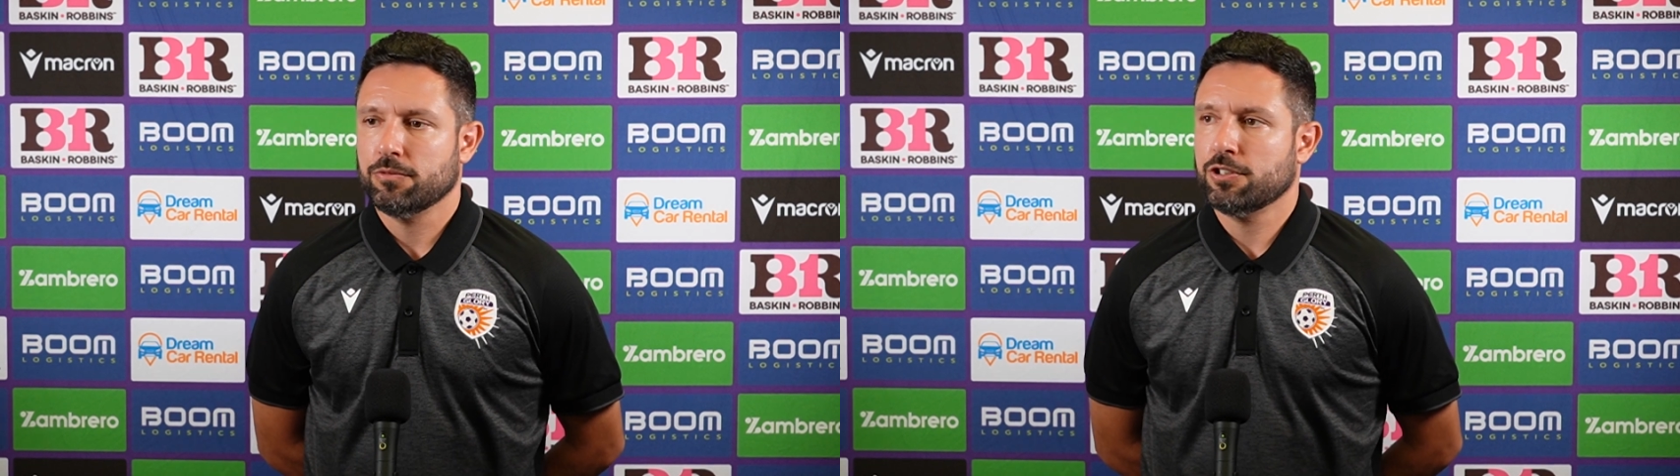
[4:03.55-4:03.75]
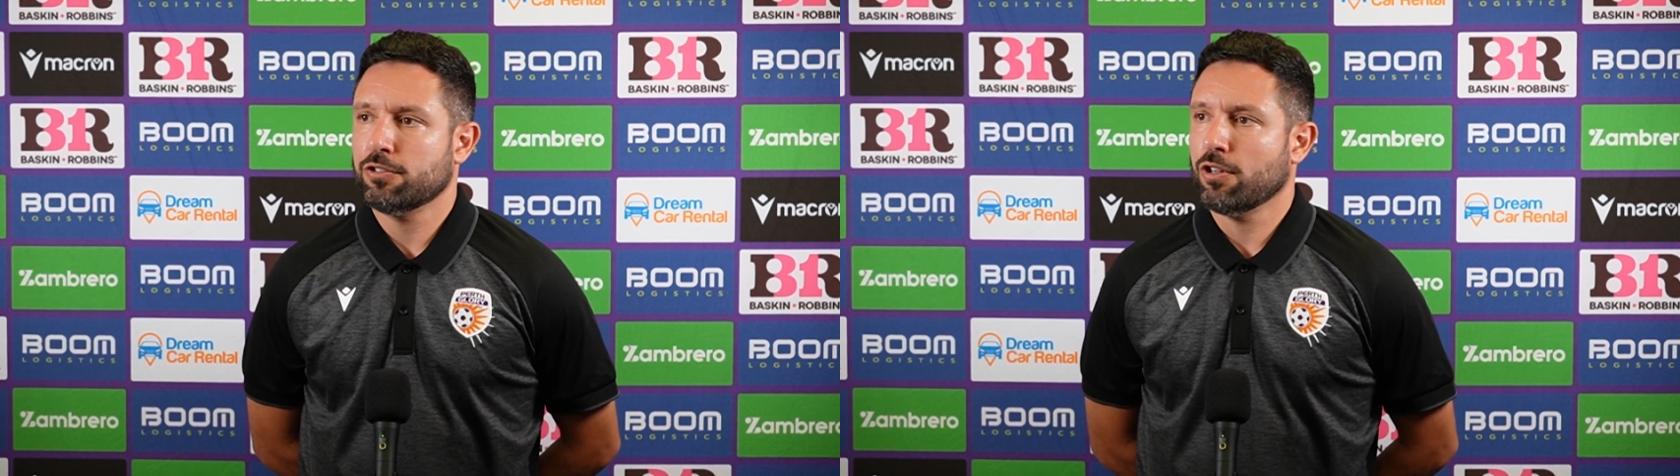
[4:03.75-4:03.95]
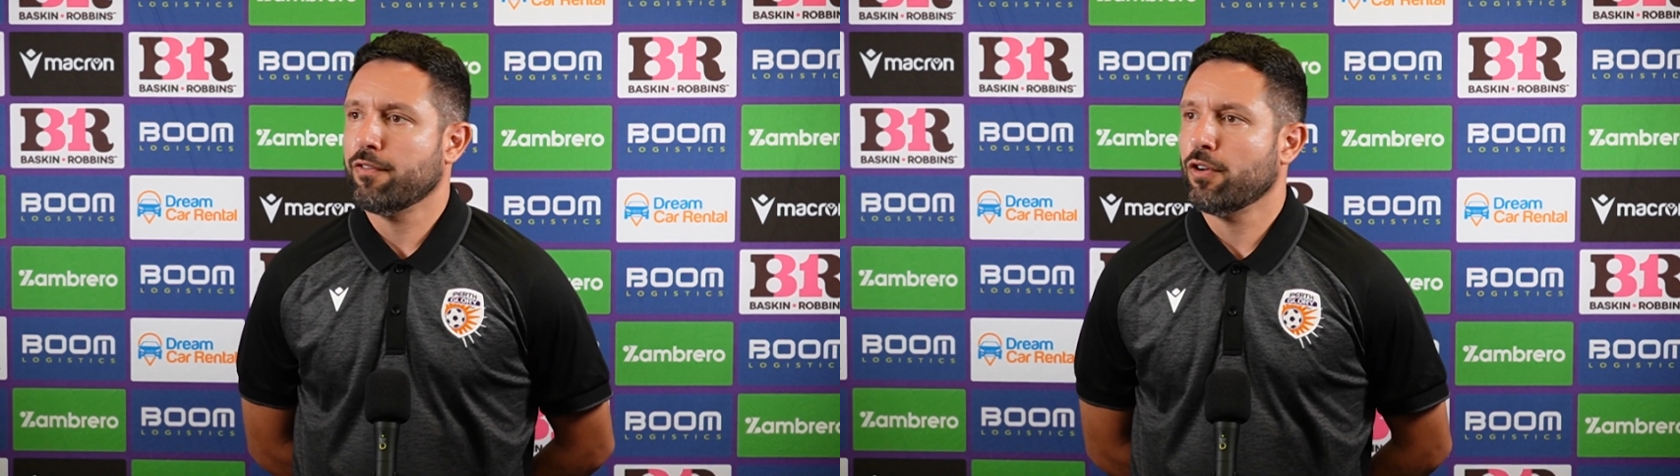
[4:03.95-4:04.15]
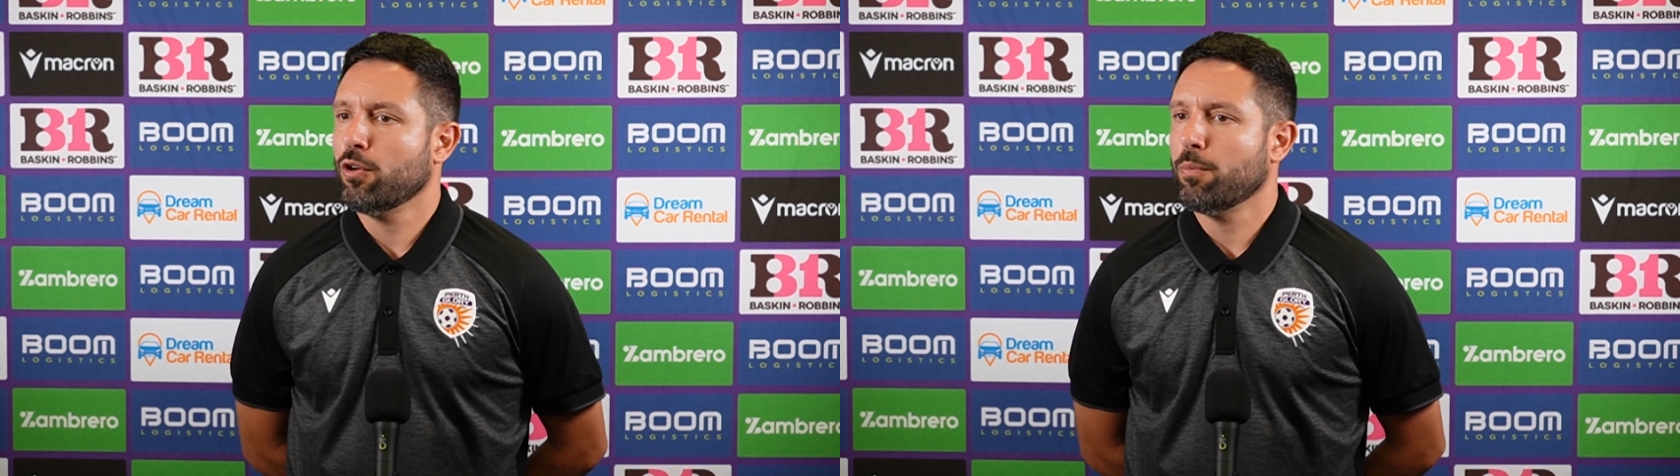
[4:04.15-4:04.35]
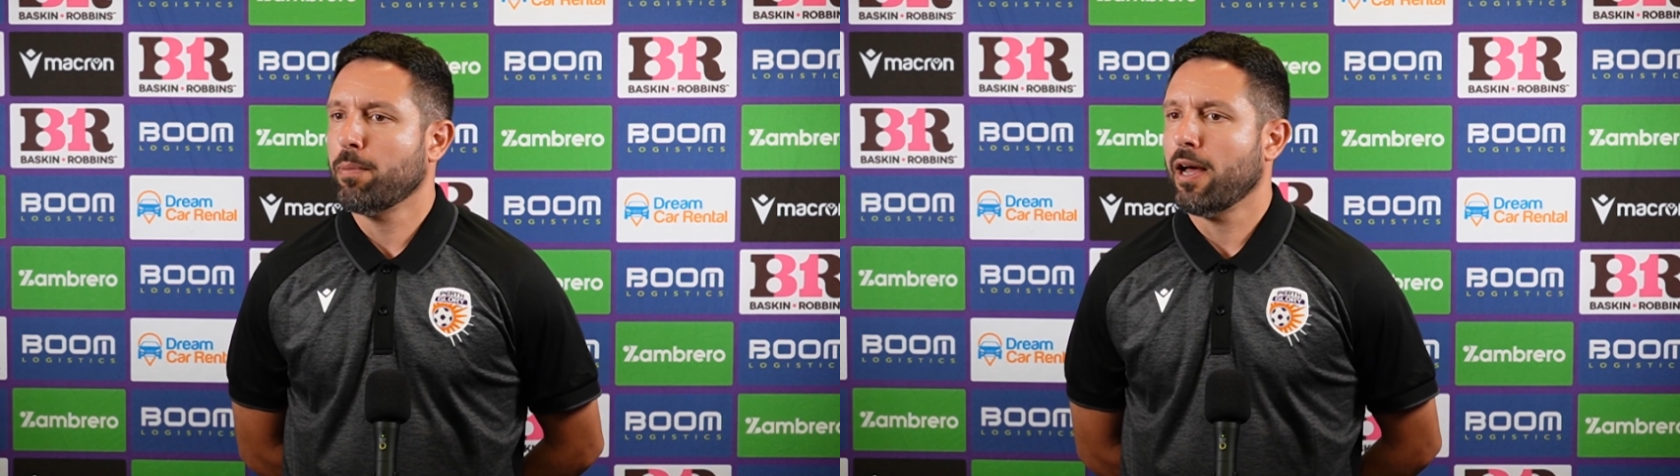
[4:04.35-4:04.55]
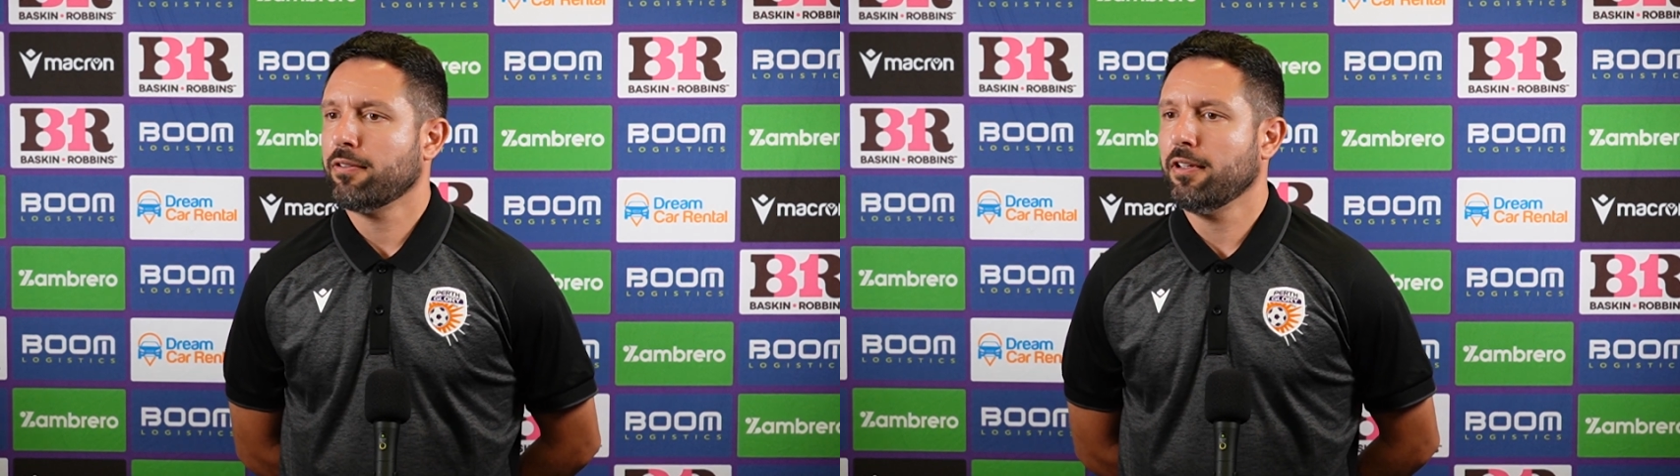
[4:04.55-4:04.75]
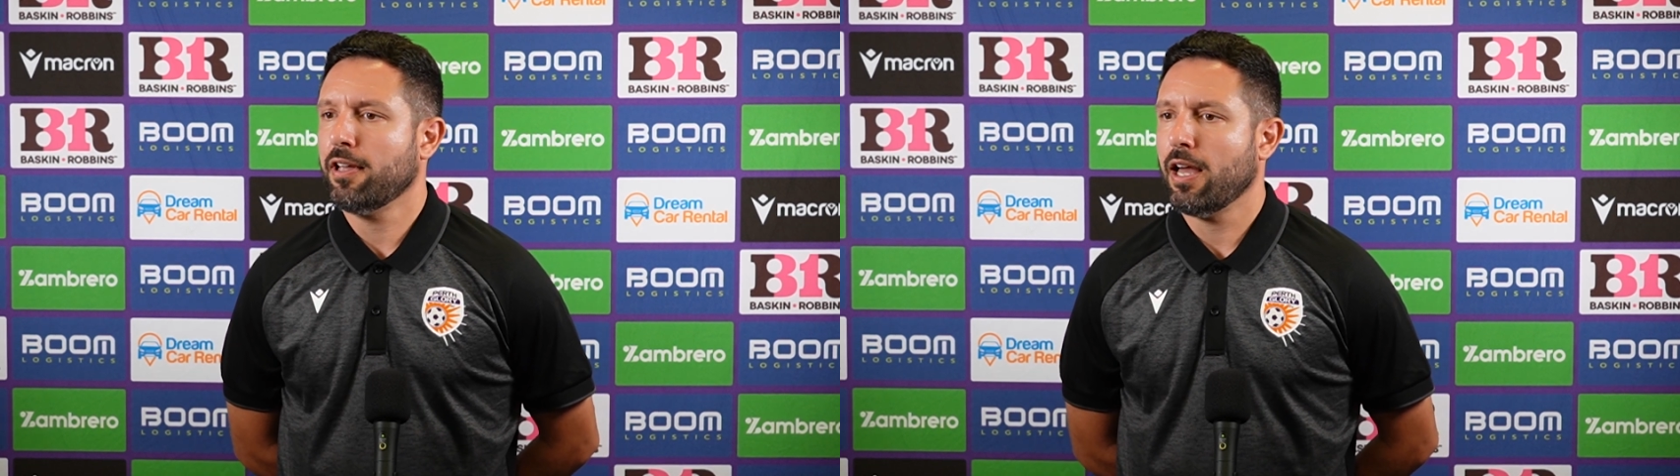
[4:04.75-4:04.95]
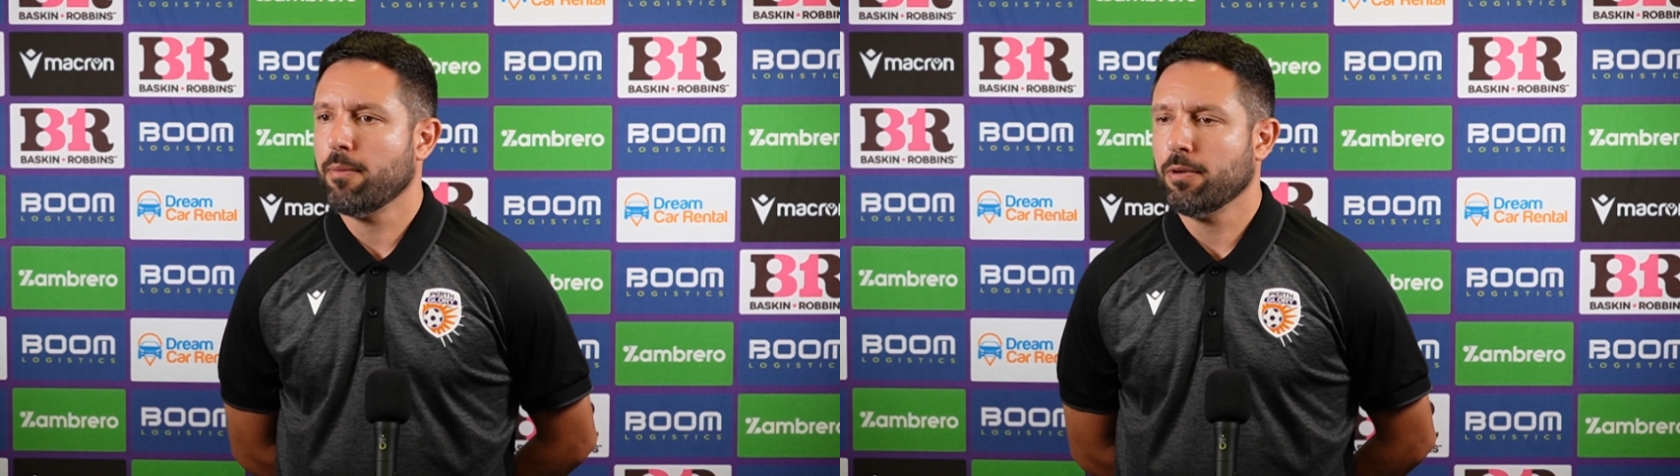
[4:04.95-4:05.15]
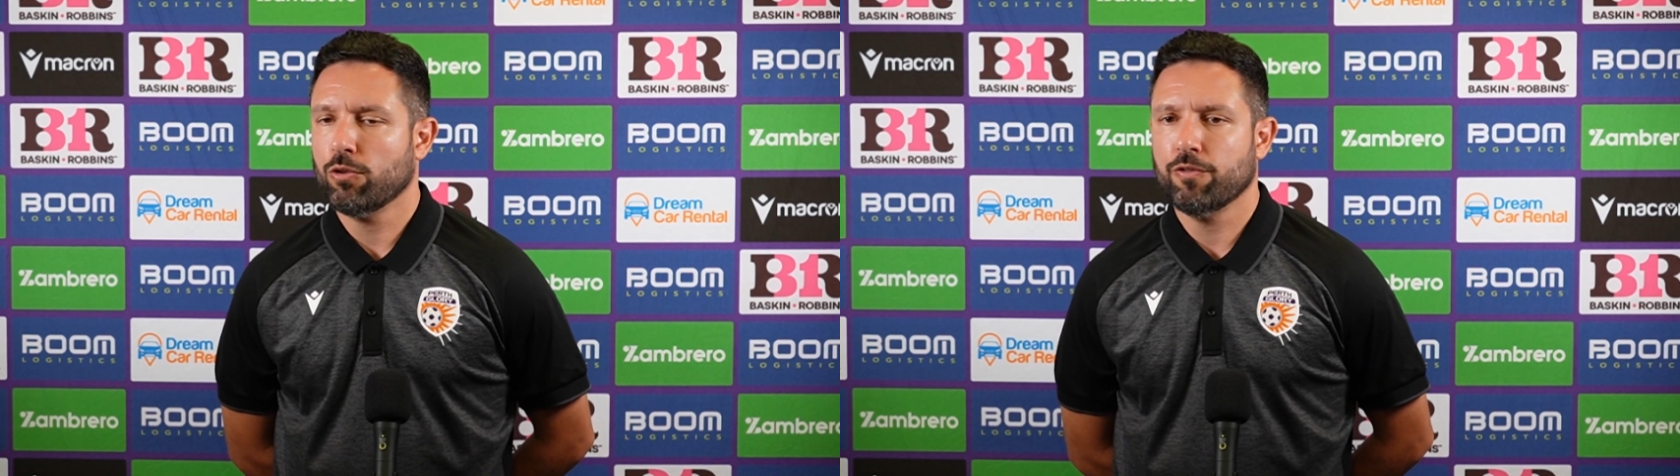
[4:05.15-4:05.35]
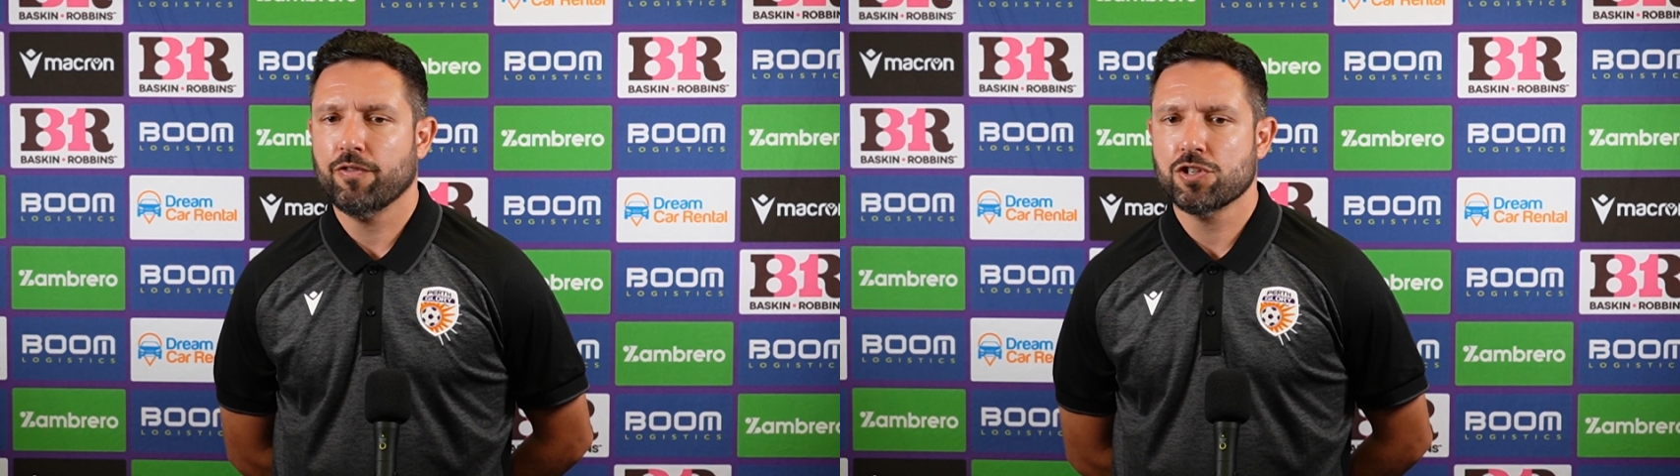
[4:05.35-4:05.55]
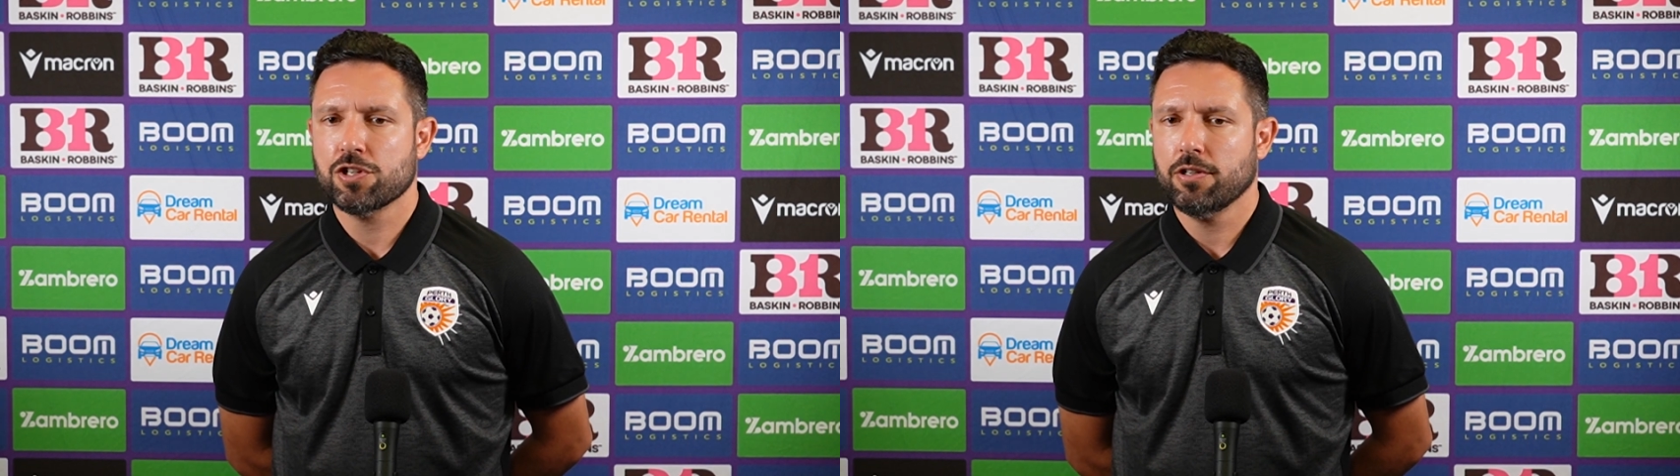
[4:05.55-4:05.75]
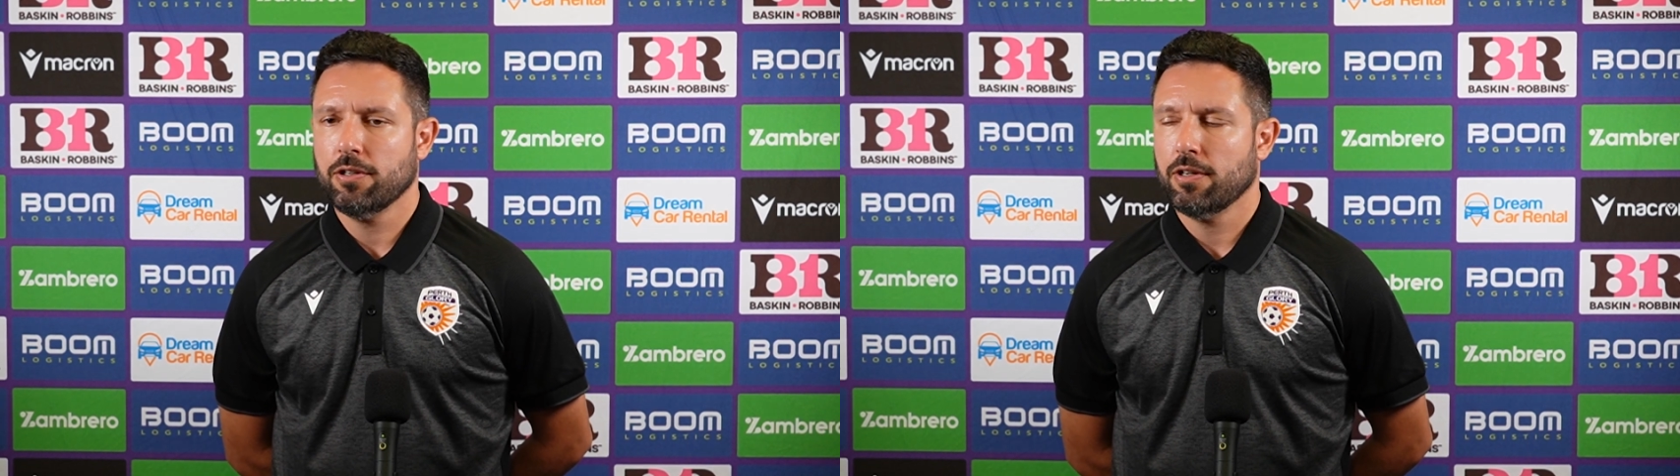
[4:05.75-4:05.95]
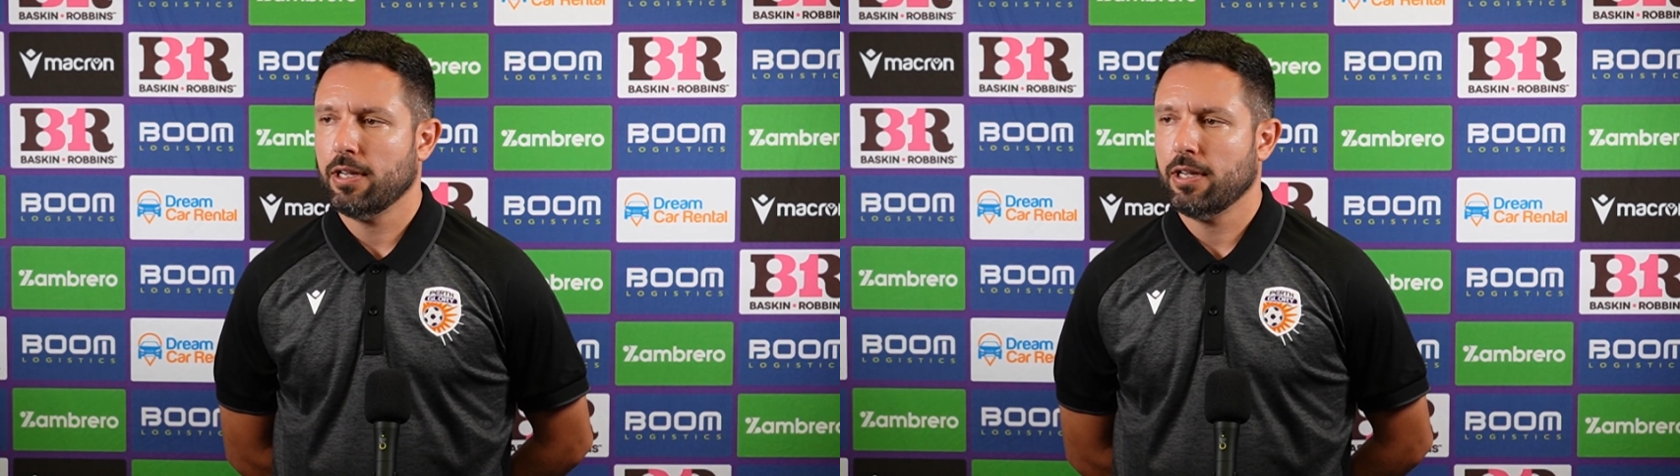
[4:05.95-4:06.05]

She's got a very good passing game and good vision.